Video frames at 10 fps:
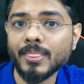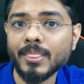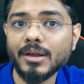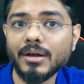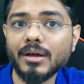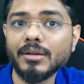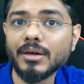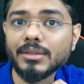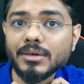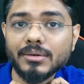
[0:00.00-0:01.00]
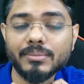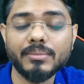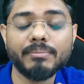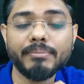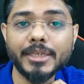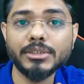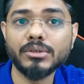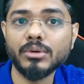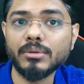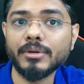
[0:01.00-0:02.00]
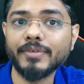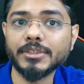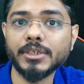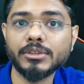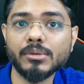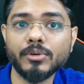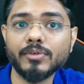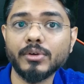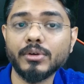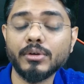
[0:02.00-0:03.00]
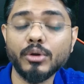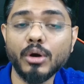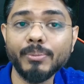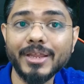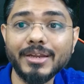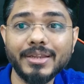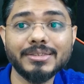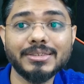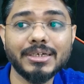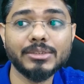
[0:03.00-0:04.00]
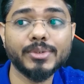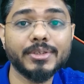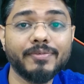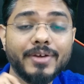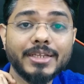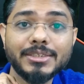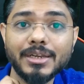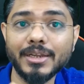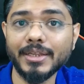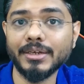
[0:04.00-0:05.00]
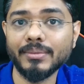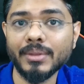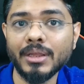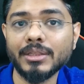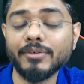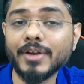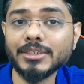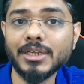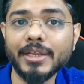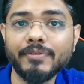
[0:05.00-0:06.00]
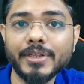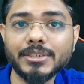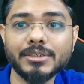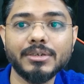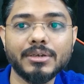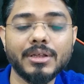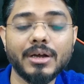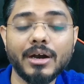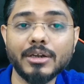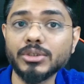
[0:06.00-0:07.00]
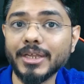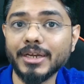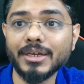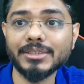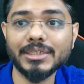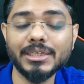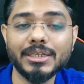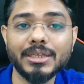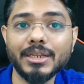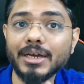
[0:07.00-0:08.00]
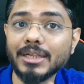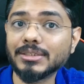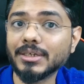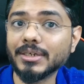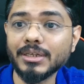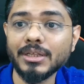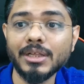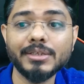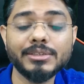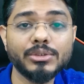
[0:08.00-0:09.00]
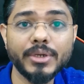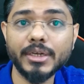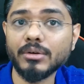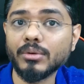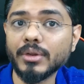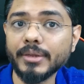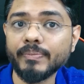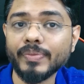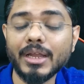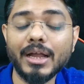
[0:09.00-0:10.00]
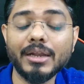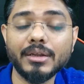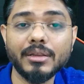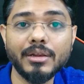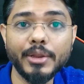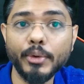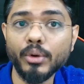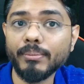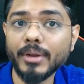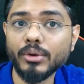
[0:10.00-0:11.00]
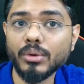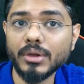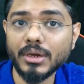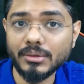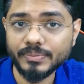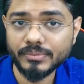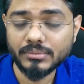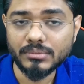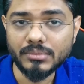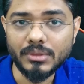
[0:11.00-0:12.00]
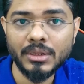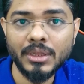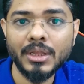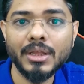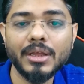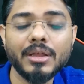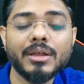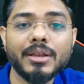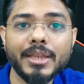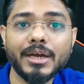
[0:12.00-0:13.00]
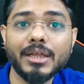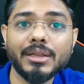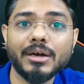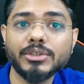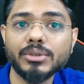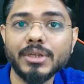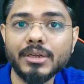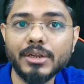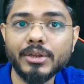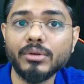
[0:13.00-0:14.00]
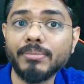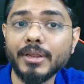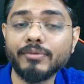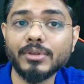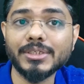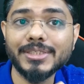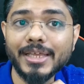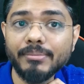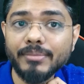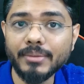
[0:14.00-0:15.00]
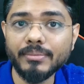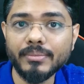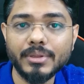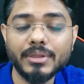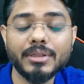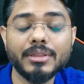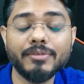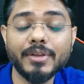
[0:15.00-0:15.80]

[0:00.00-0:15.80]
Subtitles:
another major tournament featuring some of top Indian stars was the French League. The French League featured Arjun Erigasi, Nihal Sarin, Surya Ganguly, and Leon Mendonca. Nihal, Arjun, and Leon played for the same team, the Philido